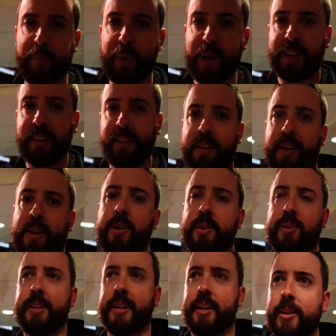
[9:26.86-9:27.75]
Back to the
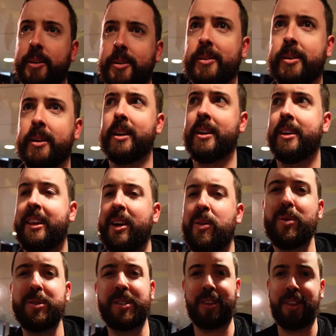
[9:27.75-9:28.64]
hotel. There
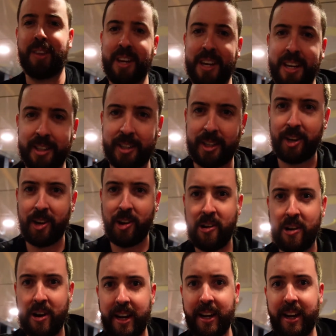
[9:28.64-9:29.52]
was a thing
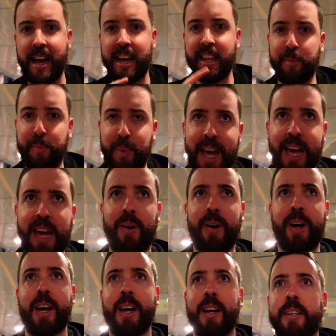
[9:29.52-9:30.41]
tonight at the
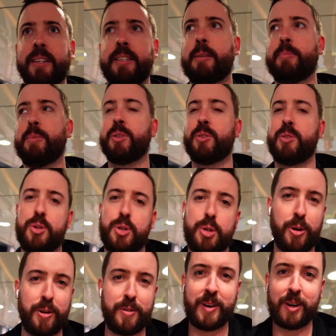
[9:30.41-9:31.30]
Powerhouse. I'm not too
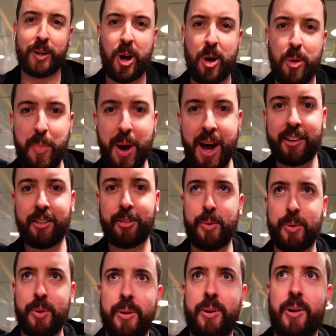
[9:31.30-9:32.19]
sure if I'll go back
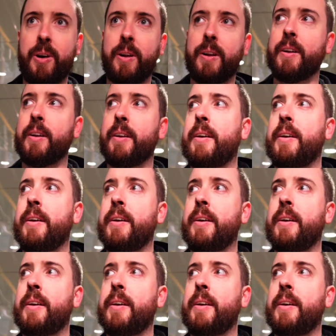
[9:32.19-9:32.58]
to it or not.